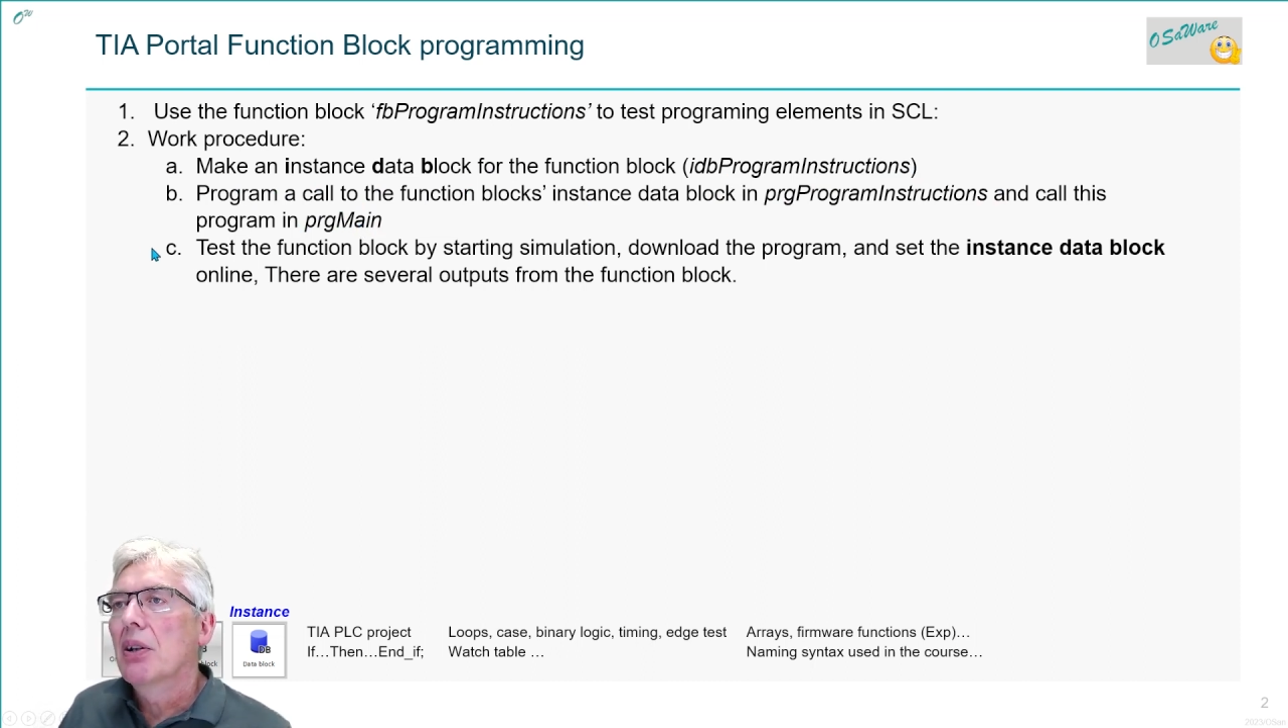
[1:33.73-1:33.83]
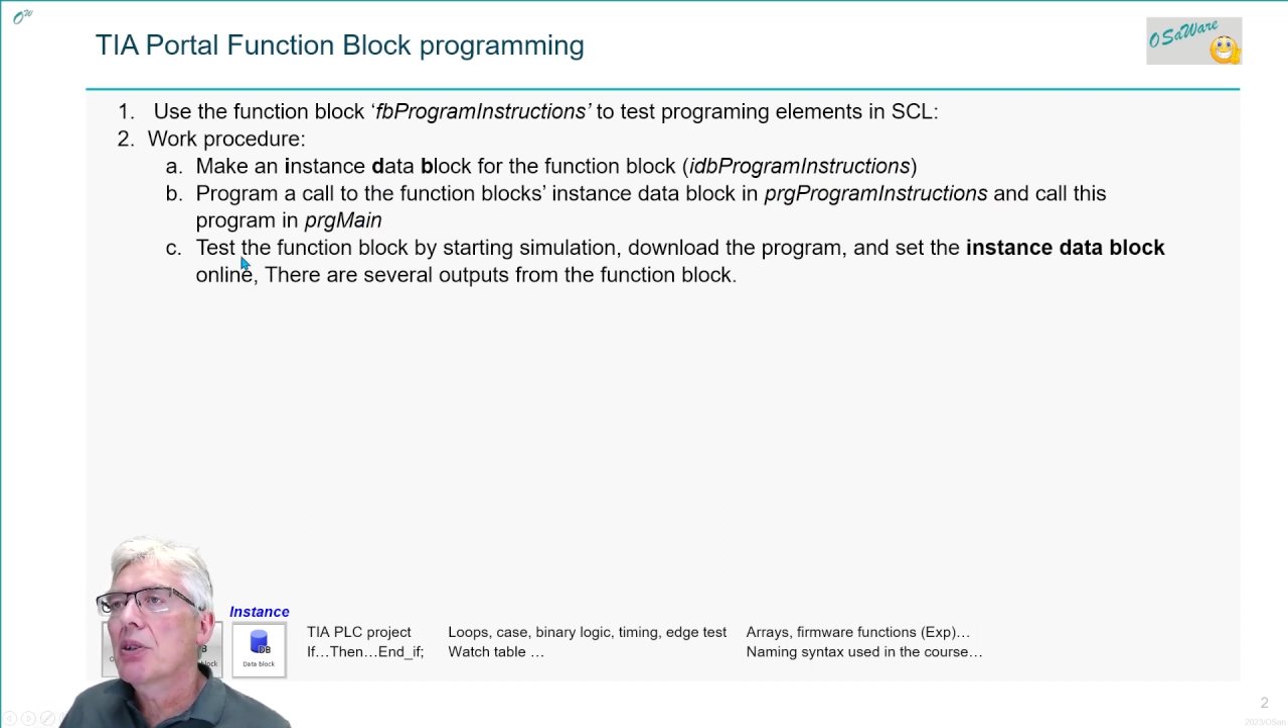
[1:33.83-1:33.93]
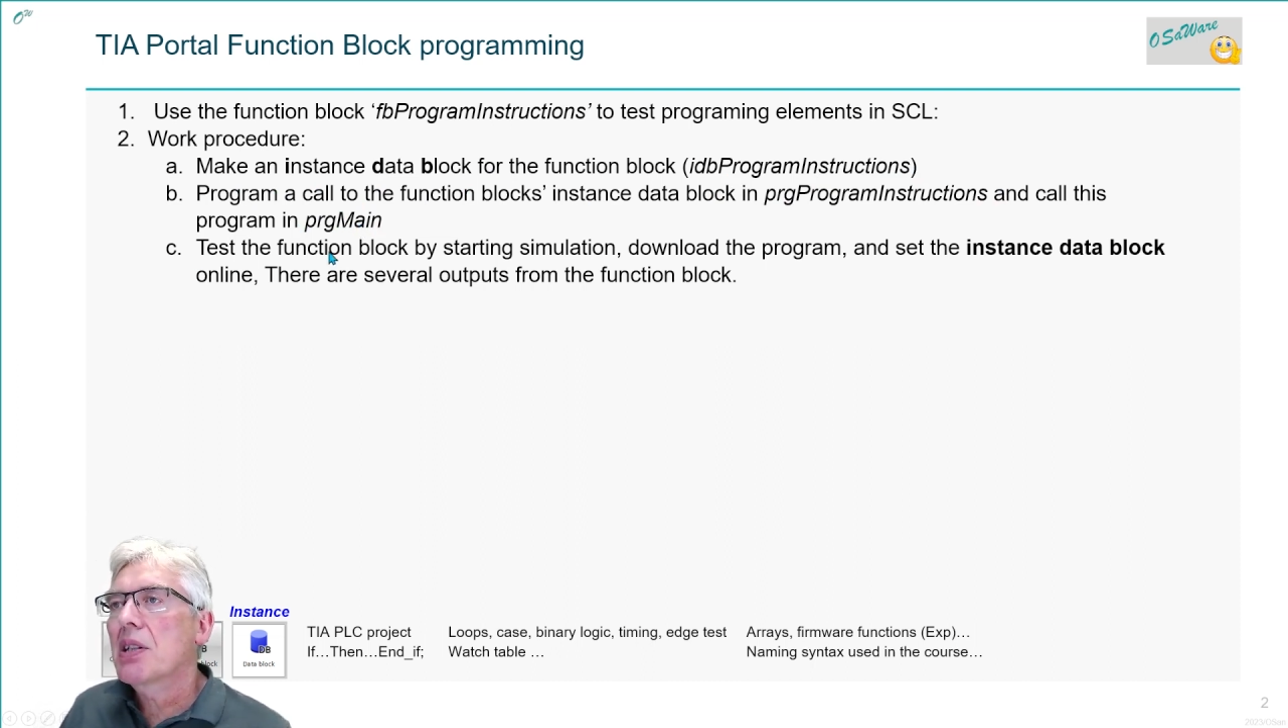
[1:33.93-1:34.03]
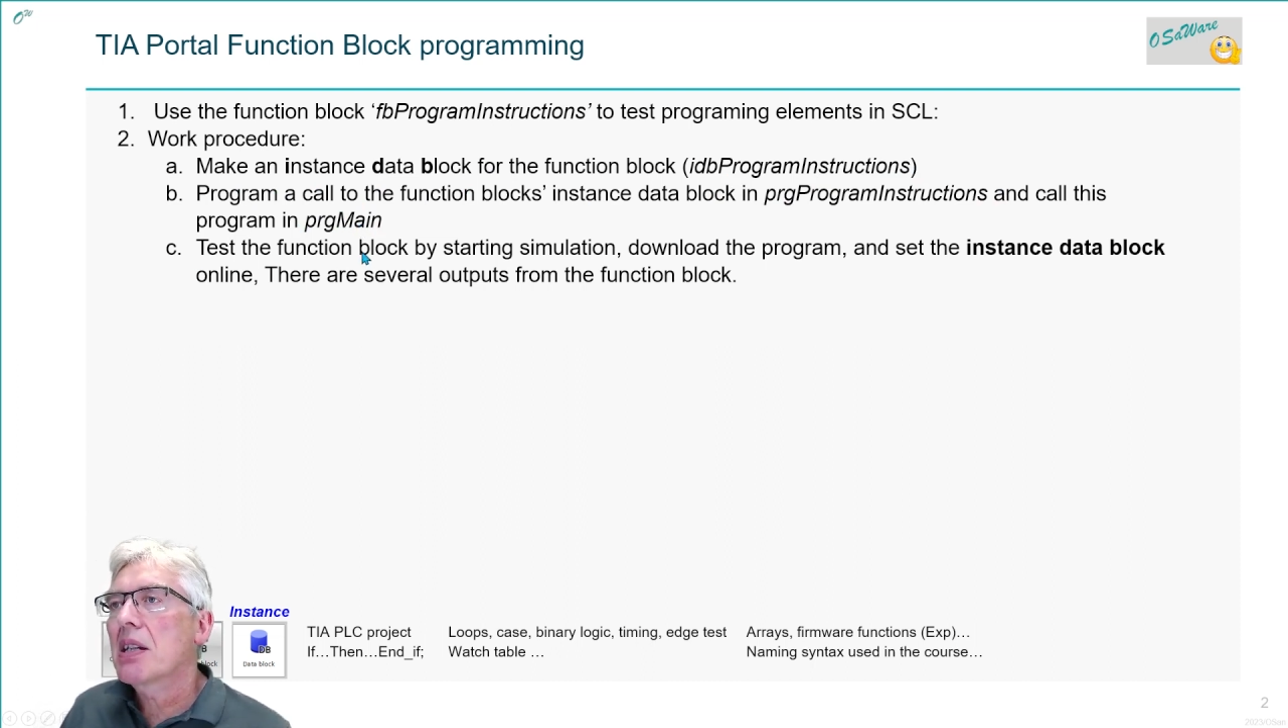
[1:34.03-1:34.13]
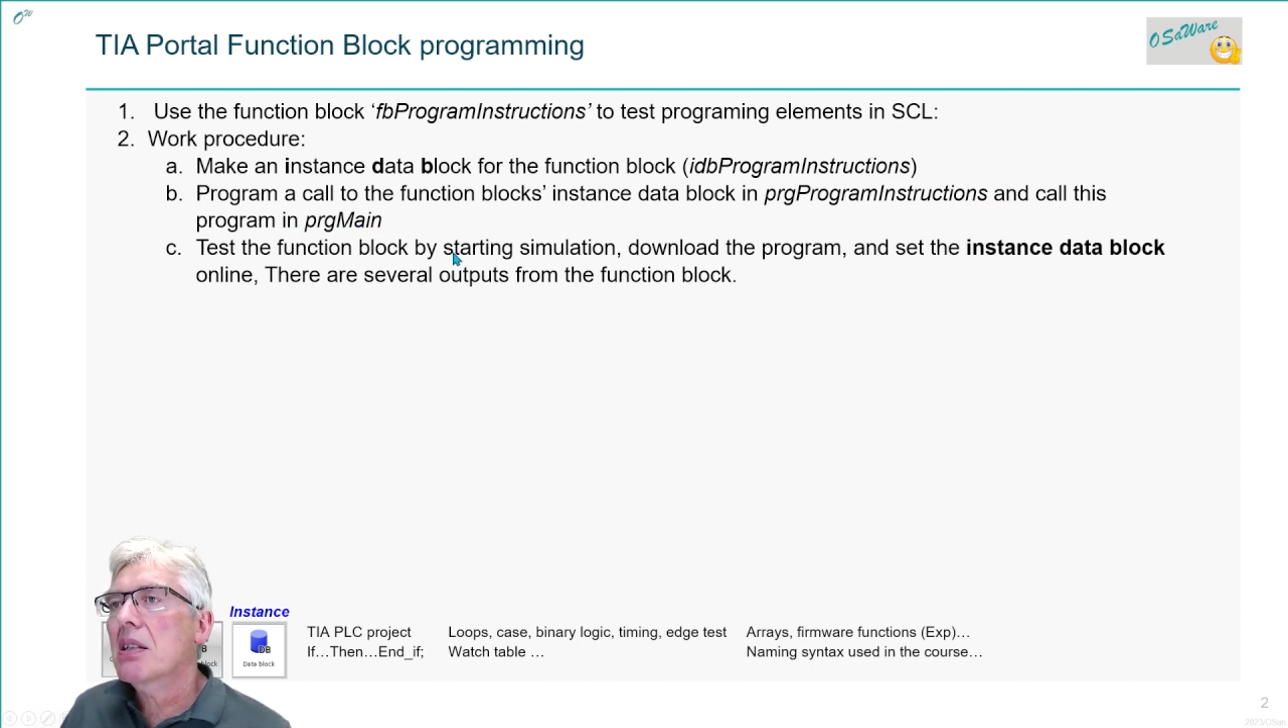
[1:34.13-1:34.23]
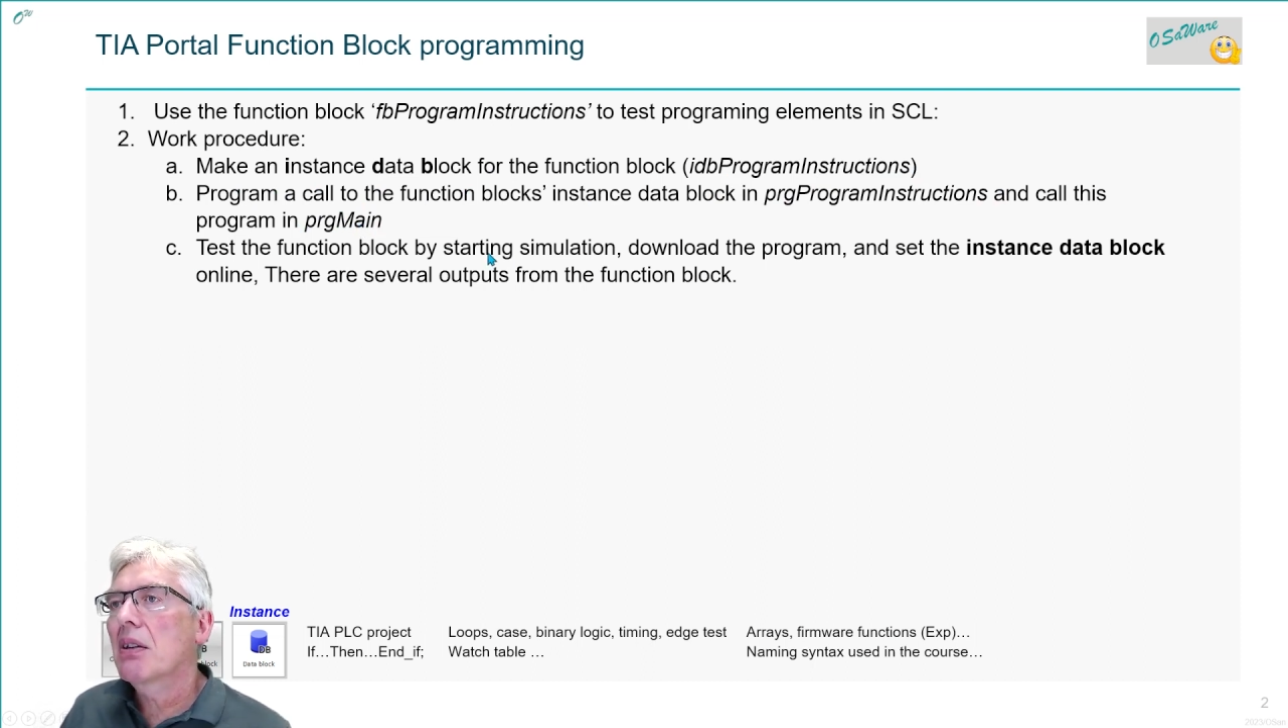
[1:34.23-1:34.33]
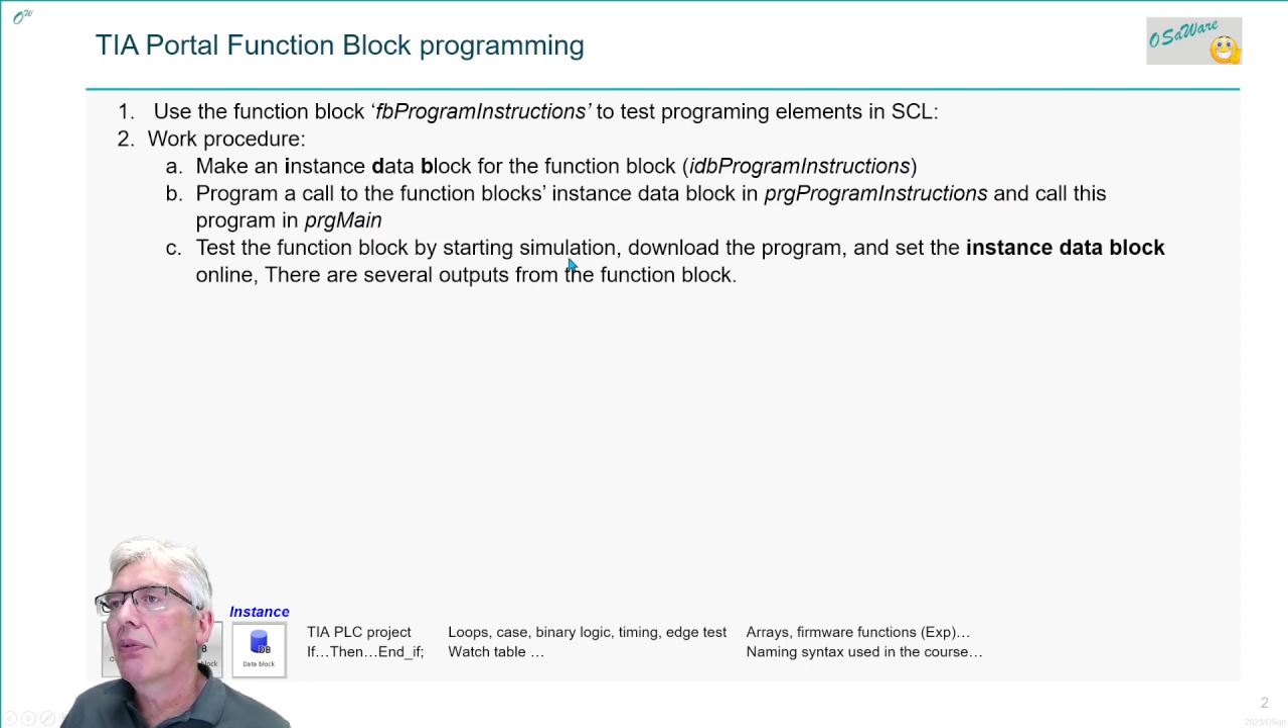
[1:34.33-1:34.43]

Or test the